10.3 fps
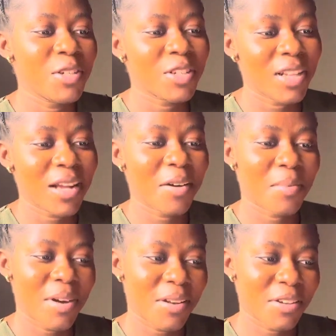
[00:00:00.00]
shola
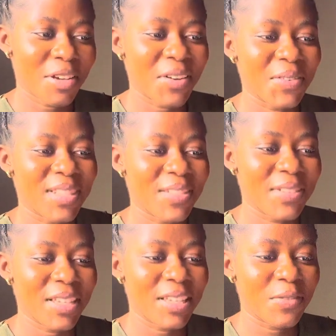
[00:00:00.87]
obanoye
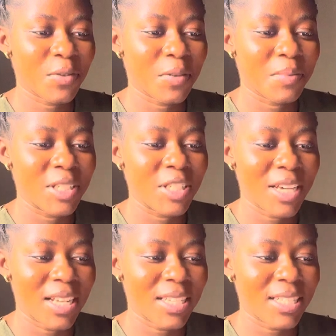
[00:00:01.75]
receiving gifts from the
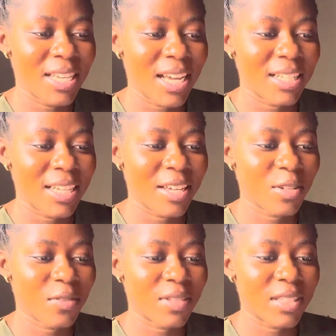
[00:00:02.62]
chair lady at the
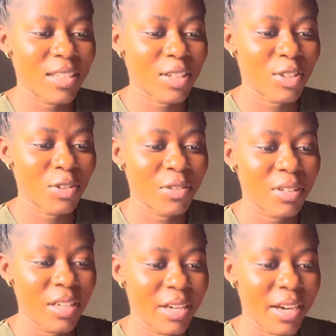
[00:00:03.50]
end of the
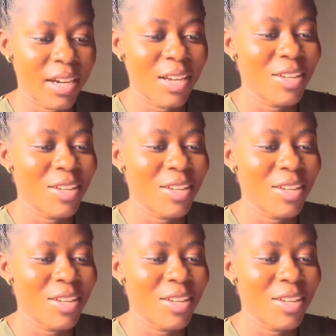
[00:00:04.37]
section year